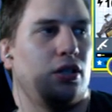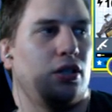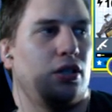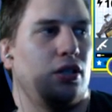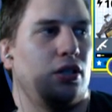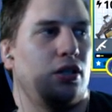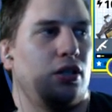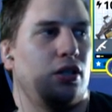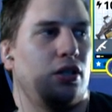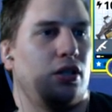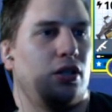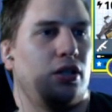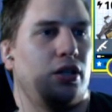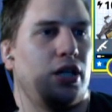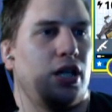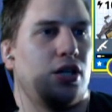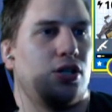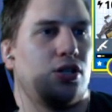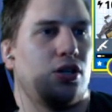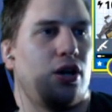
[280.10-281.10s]

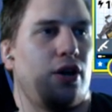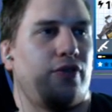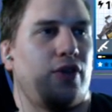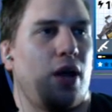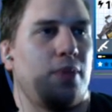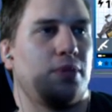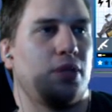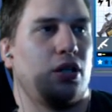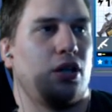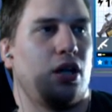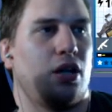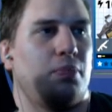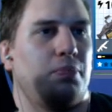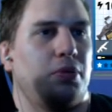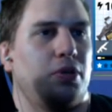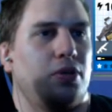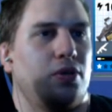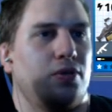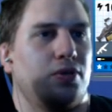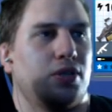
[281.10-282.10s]
Nature. I've kept a lot of
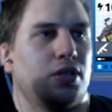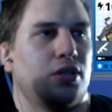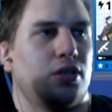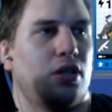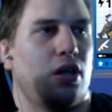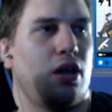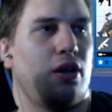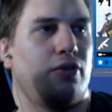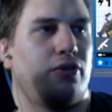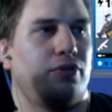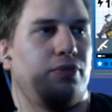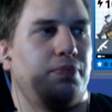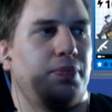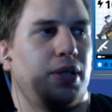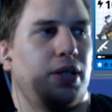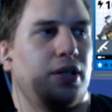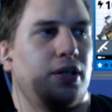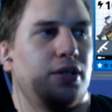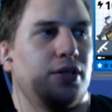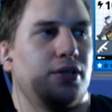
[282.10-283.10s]
blues and stuff
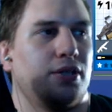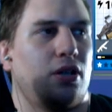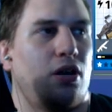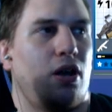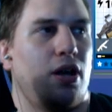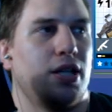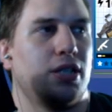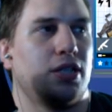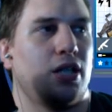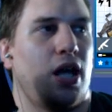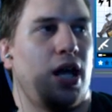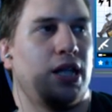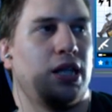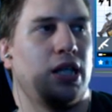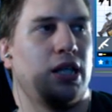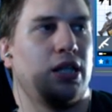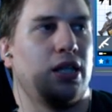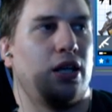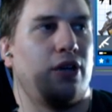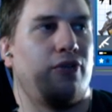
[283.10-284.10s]
because, honestly, I
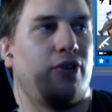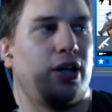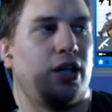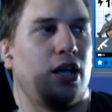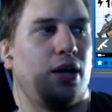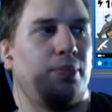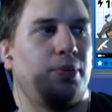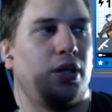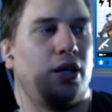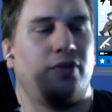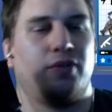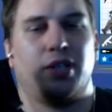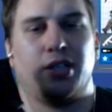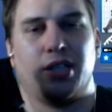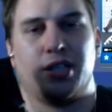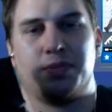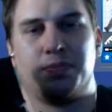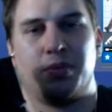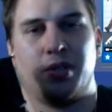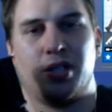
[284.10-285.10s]
think that if I kept leveling
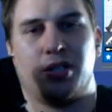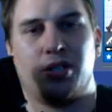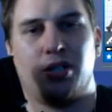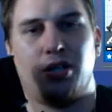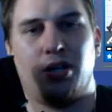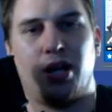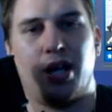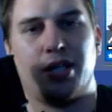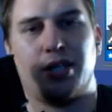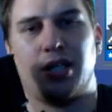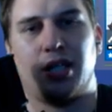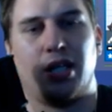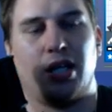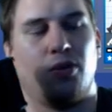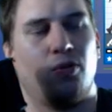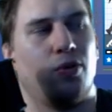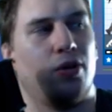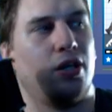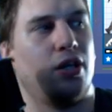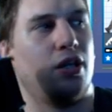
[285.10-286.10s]
this Breacher, I think
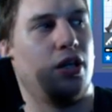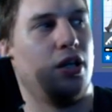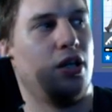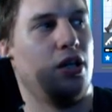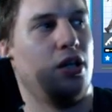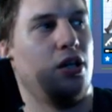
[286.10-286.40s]
it would...